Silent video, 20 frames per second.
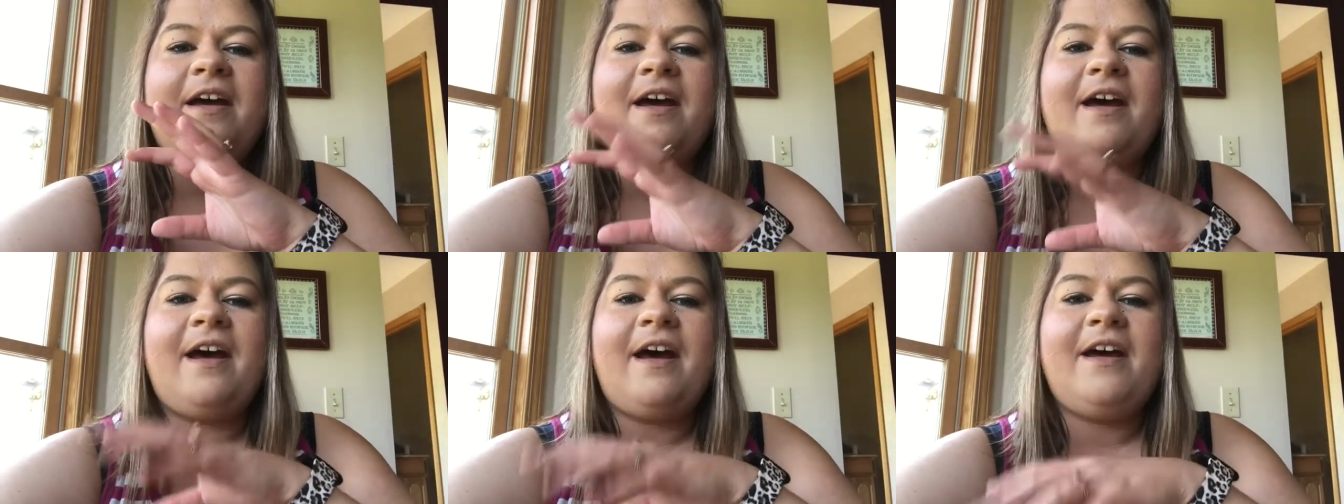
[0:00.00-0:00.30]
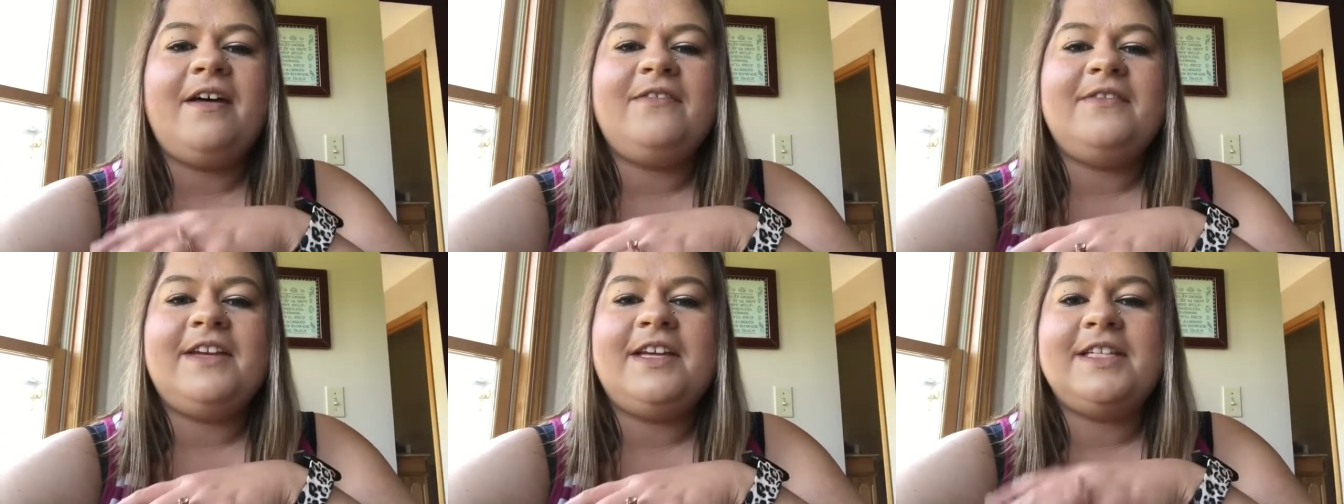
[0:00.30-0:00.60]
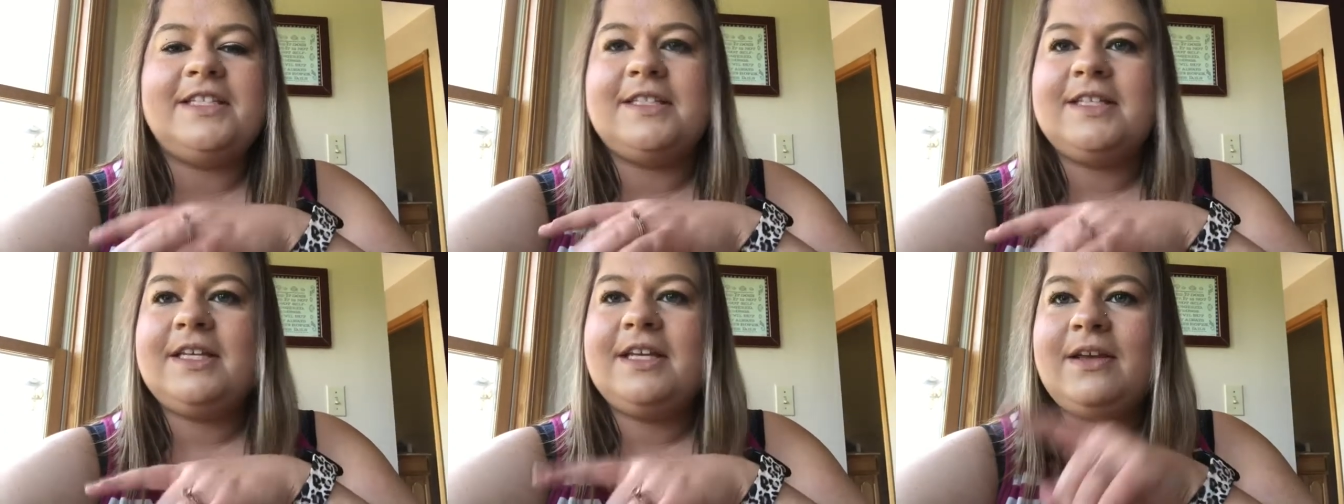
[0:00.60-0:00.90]

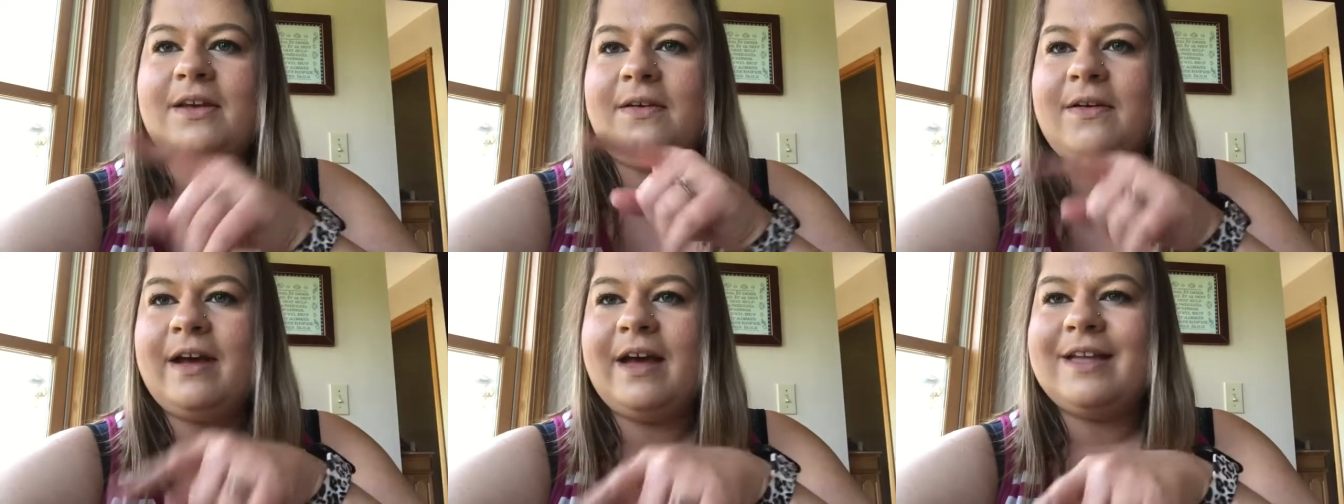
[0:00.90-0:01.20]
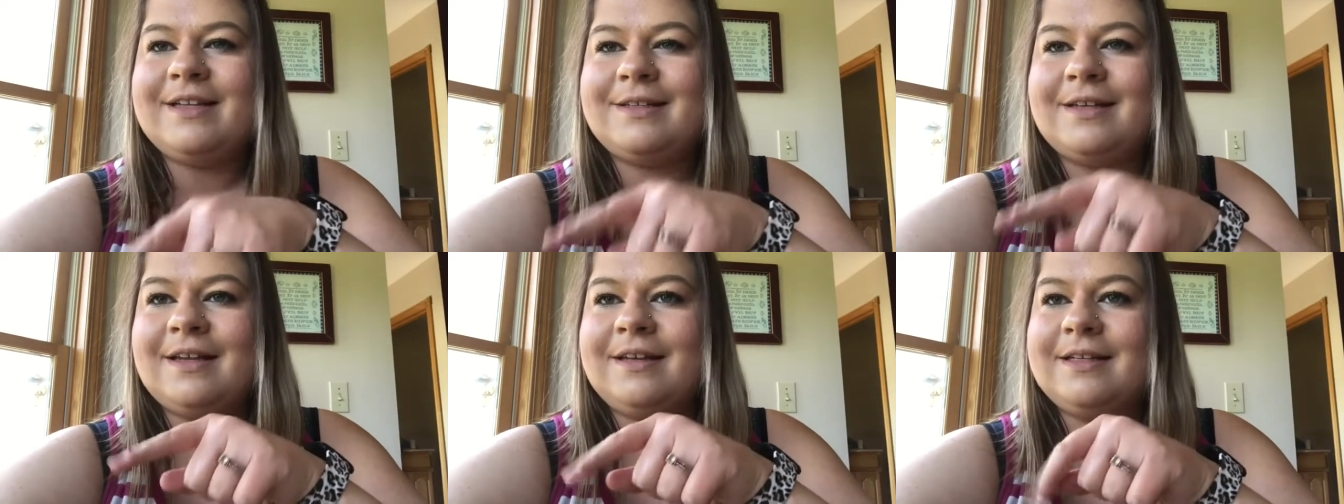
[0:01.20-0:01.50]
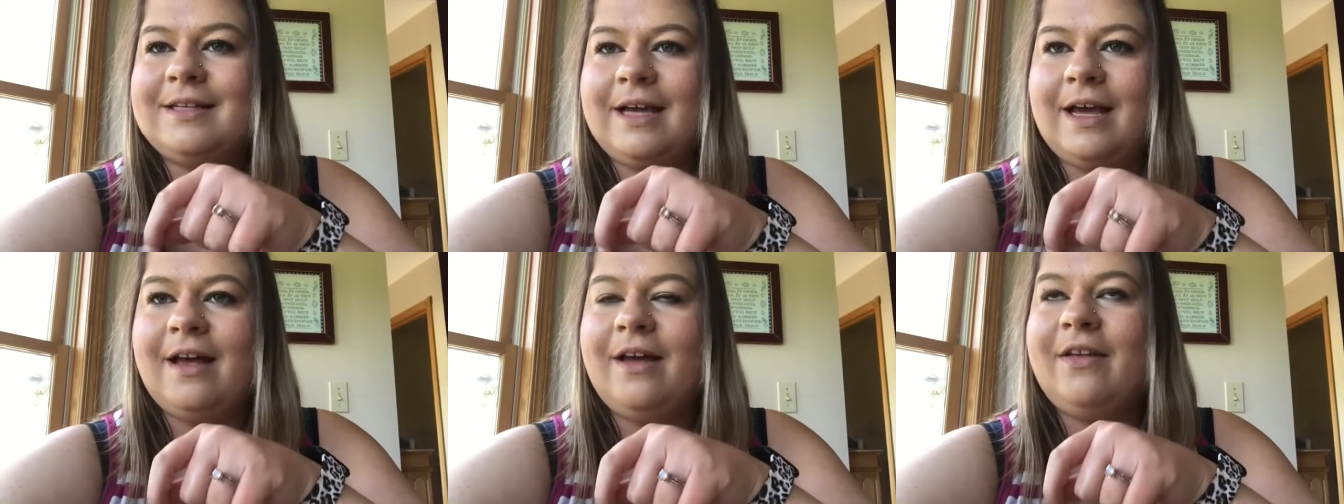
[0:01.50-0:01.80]
obviously you guys can
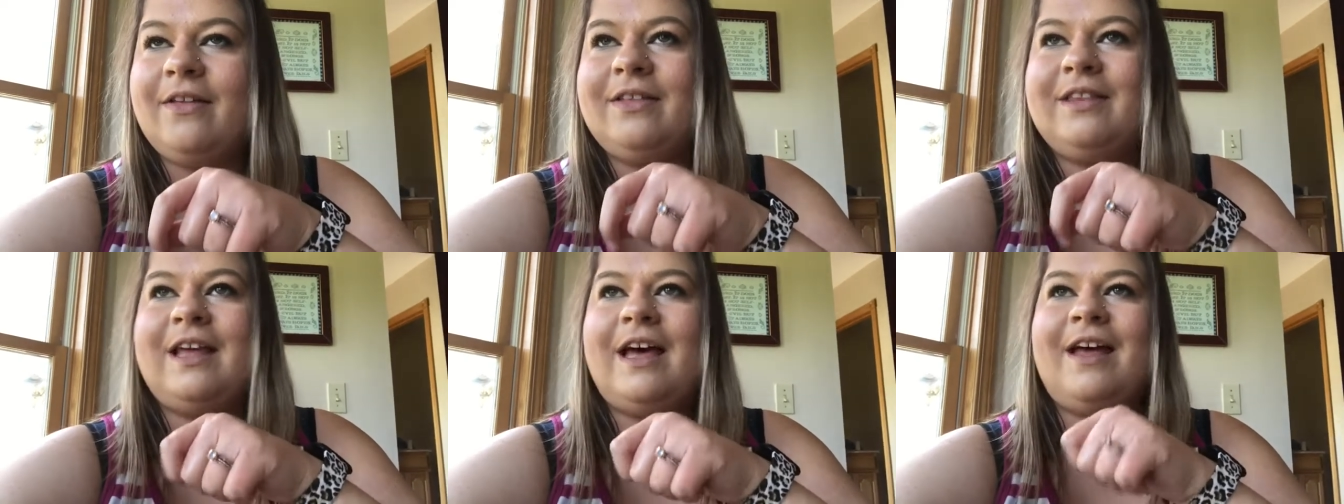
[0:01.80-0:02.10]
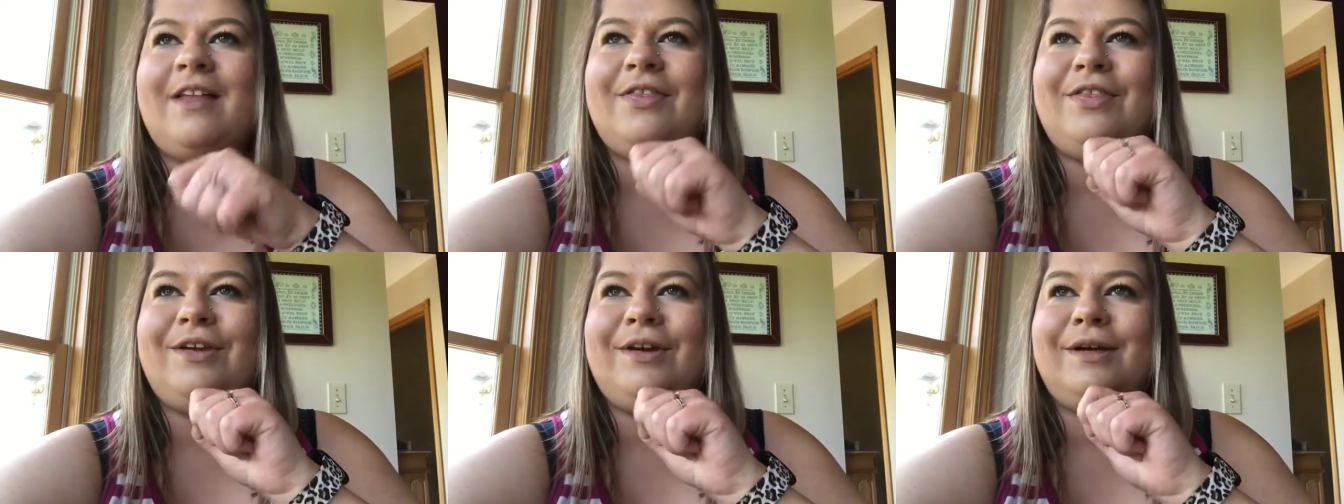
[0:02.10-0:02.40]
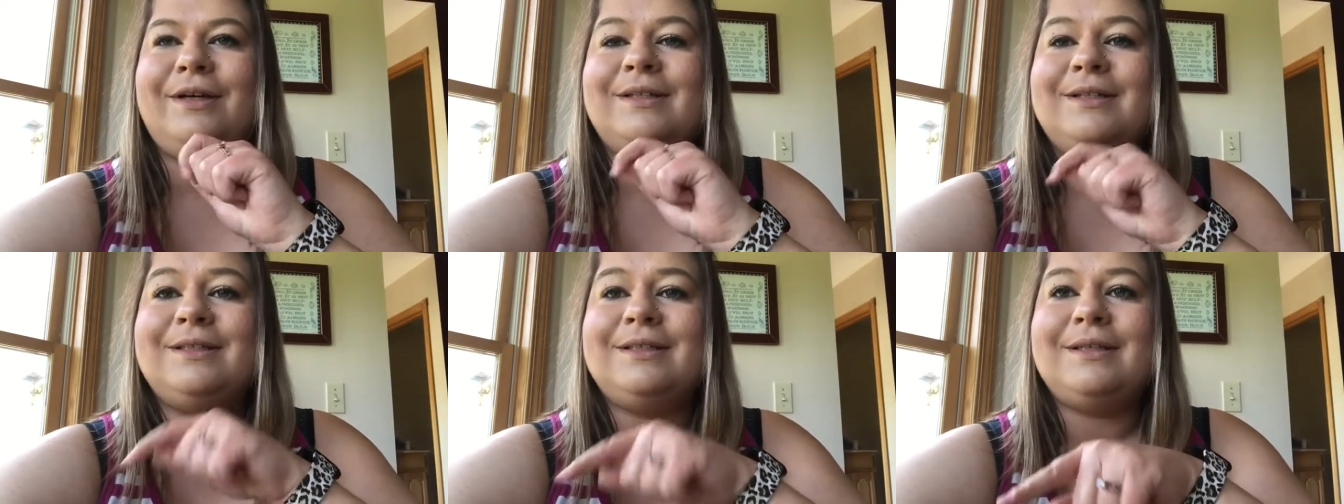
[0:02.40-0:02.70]
tell that
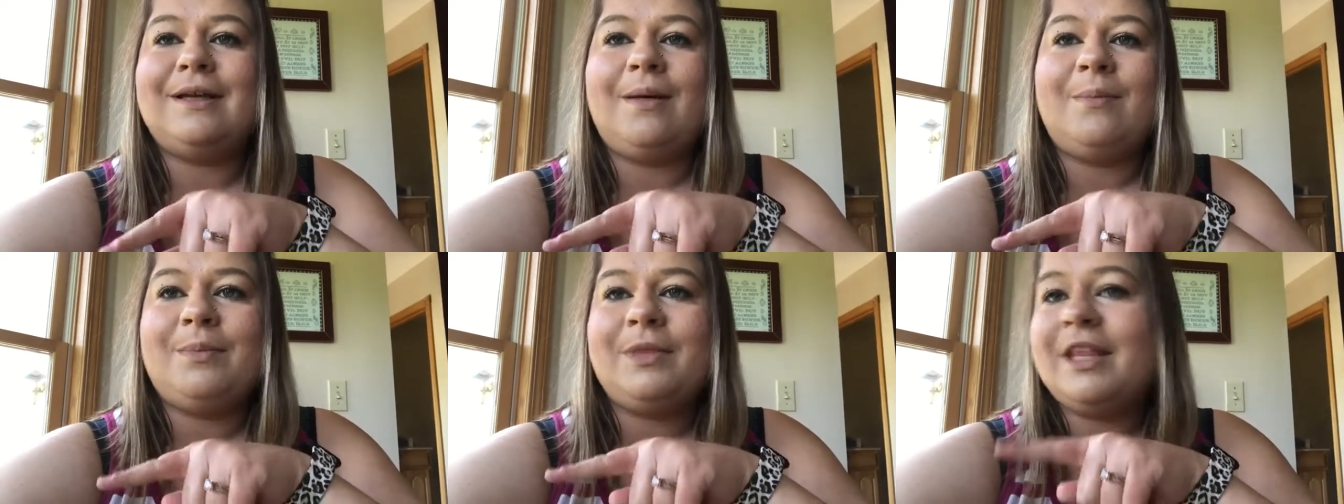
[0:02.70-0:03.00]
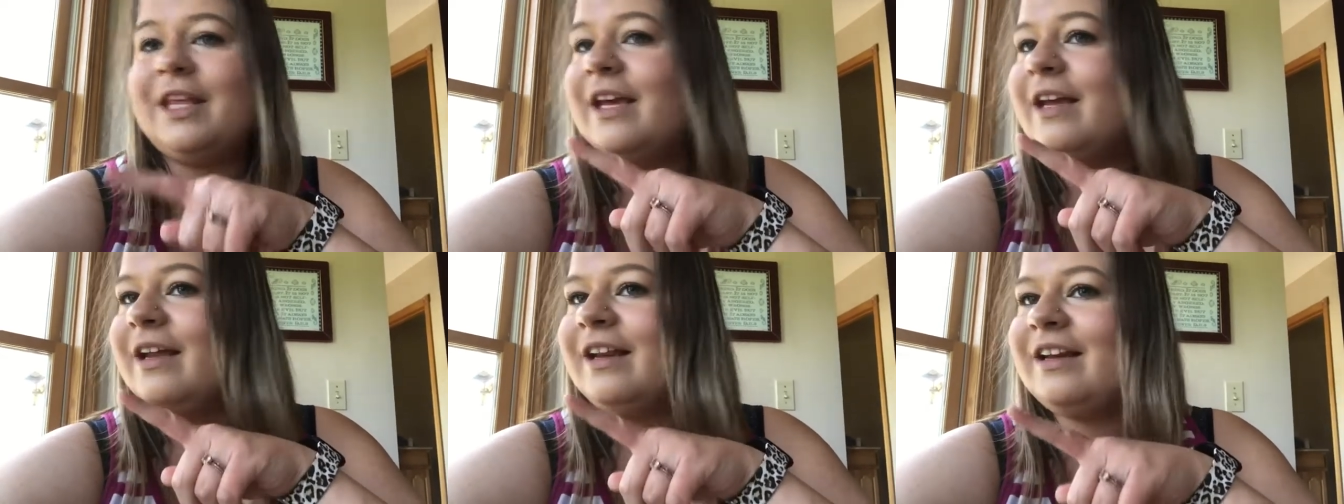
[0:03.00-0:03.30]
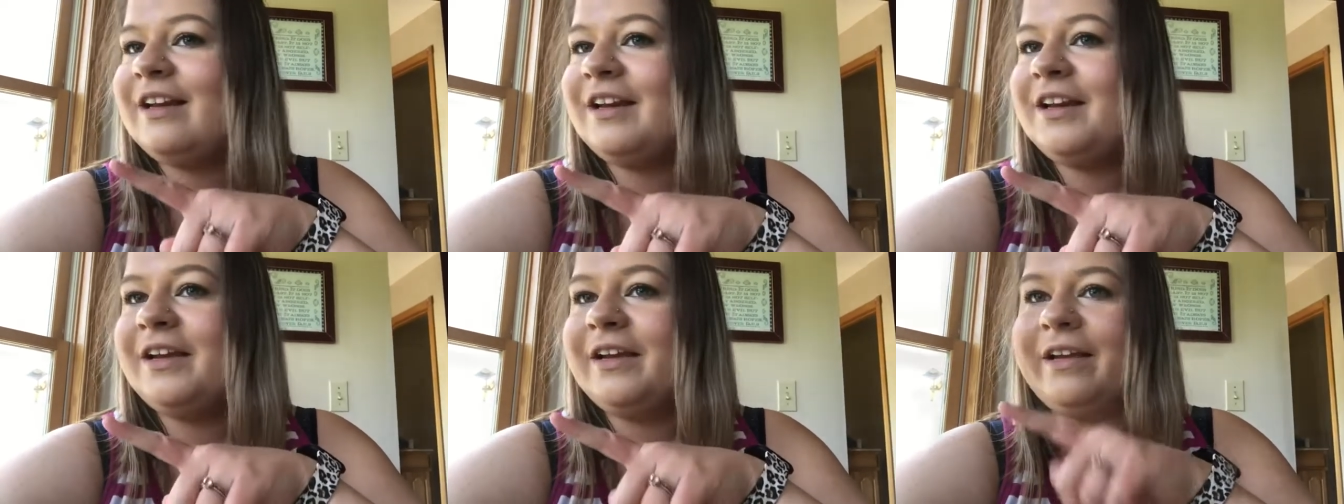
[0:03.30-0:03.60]
there's
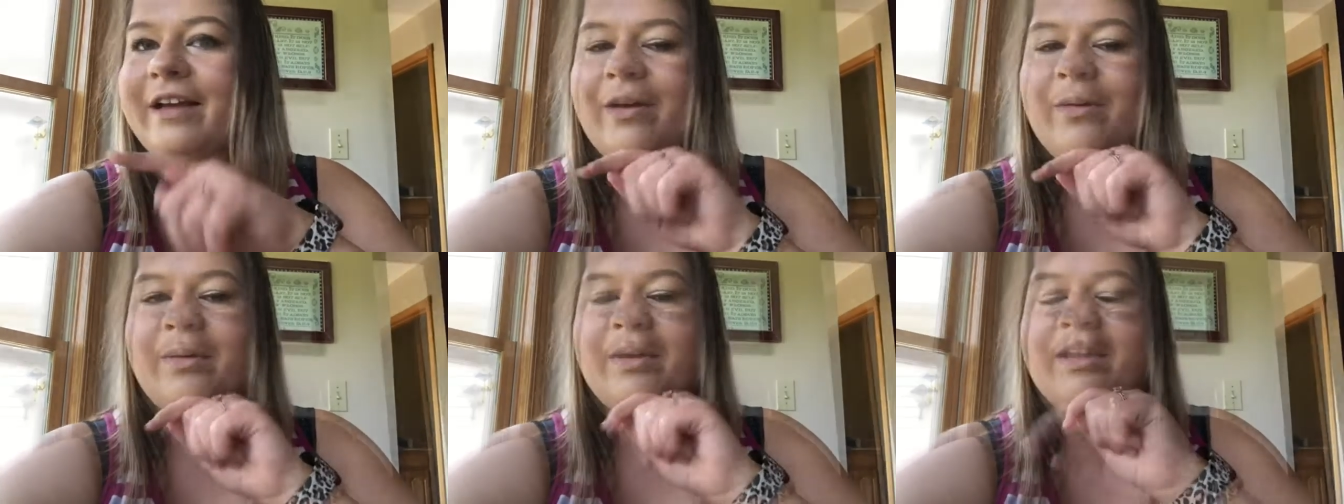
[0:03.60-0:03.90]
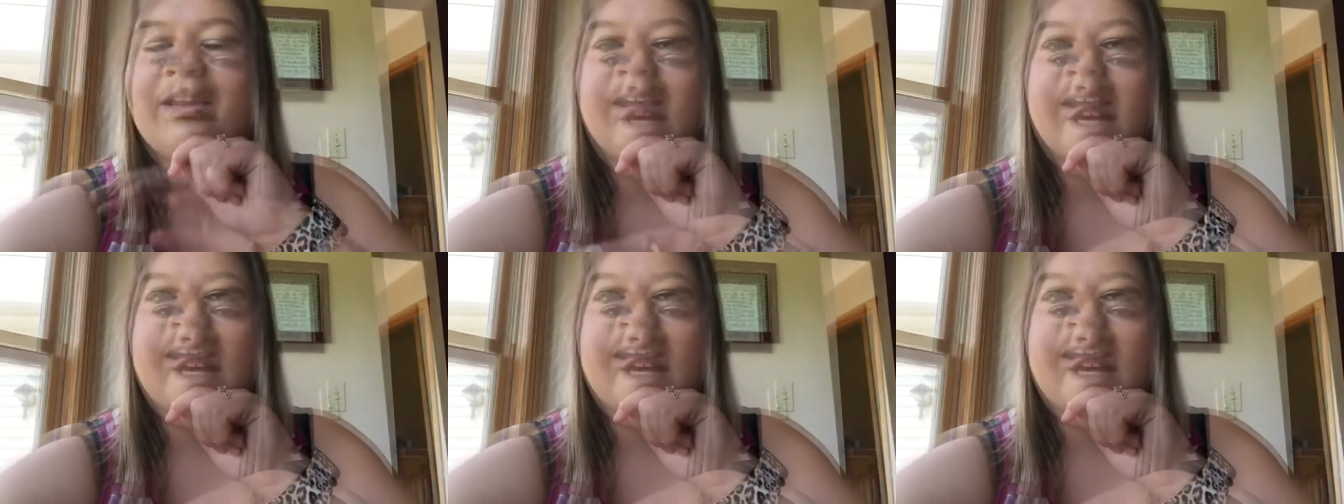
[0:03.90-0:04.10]
something going on.